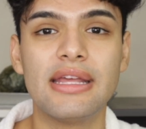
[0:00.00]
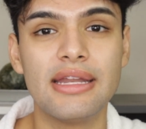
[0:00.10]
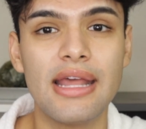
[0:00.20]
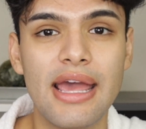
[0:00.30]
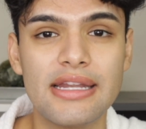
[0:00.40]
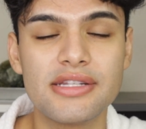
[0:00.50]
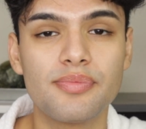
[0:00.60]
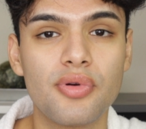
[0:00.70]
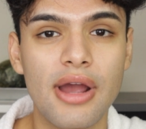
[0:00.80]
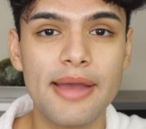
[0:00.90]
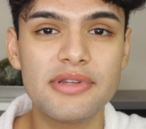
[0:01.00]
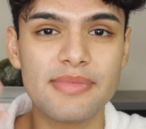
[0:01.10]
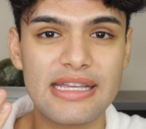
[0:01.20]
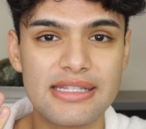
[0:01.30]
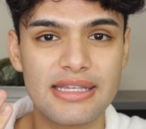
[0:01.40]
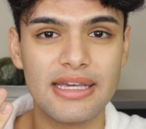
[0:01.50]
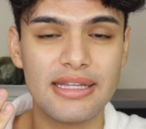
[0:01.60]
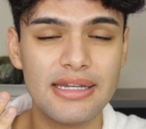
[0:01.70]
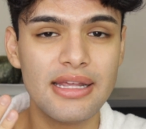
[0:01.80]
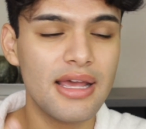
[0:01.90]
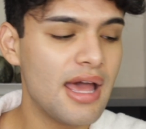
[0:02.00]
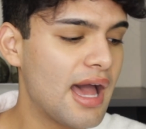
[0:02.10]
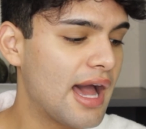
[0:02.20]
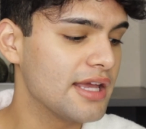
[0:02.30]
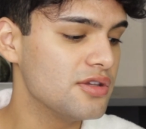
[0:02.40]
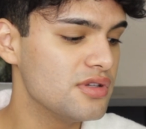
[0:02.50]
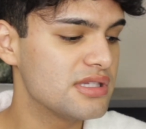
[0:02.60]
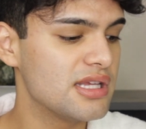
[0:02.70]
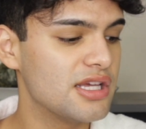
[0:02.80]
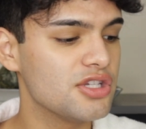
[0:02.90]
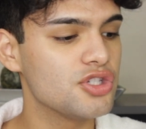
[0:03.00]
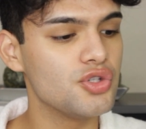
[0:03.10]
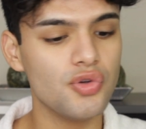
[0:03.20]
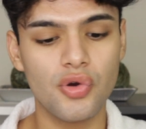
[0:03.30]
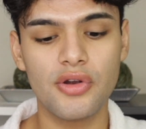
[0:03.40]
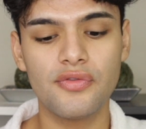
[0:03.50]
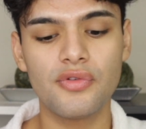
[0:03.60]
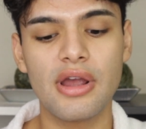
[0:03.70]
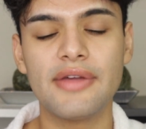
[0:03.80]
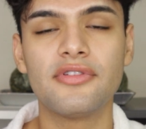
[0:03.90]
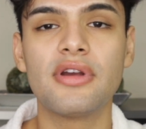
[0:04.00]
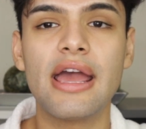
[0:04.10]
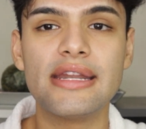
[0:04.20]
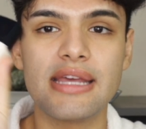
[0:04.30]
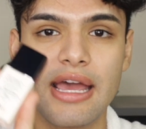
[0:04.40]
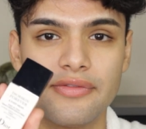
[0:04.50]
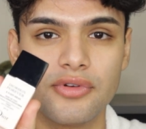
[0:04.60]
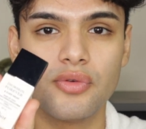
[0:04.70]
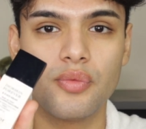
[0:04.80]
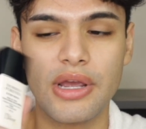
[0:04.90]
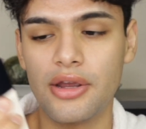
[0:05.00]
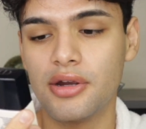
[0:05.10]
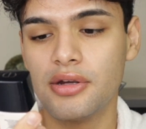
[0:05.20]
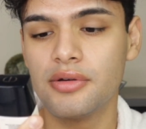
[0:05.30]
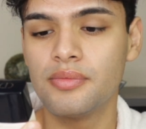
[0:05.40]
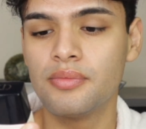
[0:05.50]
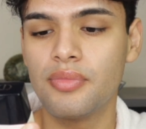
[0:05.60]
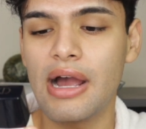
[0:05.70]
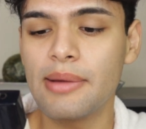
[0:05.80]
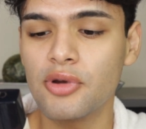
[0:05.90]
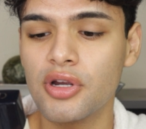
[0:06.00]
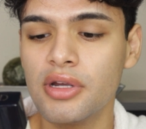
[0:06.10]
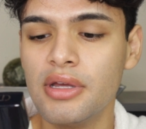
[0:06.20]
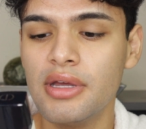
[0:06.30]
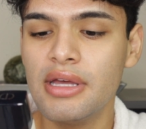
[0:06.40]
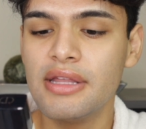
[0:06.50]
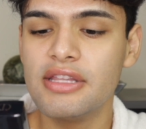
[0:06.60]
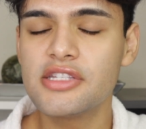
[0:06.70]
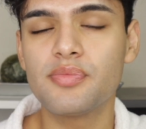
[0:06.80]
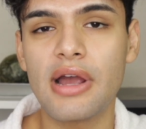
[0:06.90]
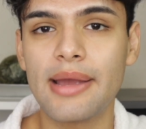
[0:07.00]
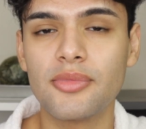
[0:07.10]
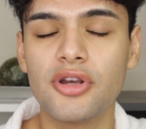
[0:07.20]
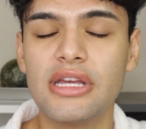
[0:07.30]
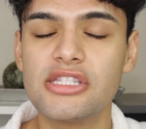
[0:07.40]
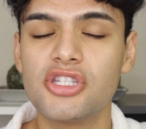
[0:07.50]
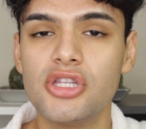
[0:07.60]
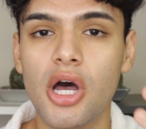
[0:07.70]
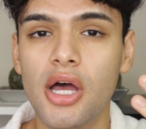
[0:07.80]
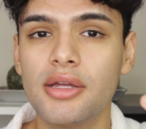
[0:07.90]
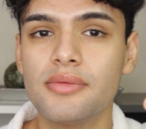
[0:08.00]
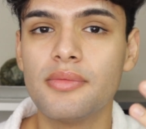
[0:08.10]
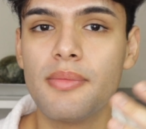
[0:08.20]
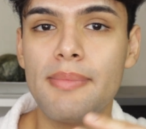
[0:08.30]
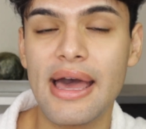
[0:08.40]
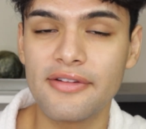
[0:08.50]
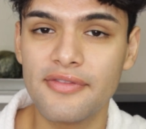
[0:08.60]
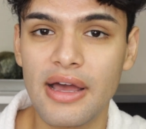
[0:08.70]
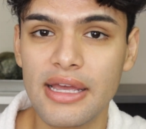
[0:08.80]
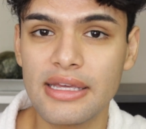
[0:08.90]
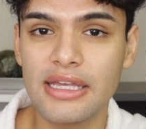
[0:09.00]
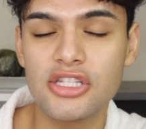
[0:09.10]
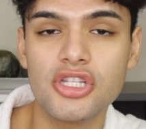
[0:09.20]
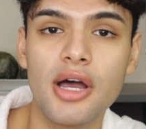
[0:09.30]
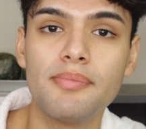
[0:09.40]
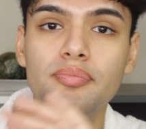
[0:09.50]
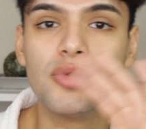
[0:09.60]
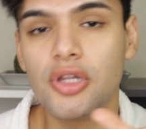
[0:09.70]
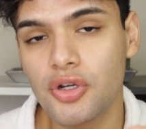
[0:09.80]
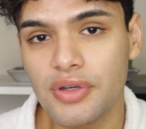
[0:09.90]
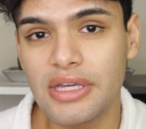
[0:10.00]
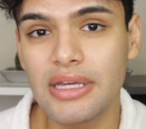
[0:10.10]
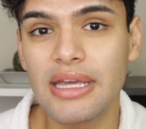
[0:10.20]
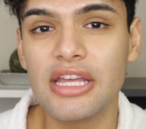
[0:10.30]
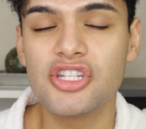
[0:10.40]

in and primed my skin. I used the Dior Forever and Ever Wear primer. This primer, it's not mattifying, it's not blurring, it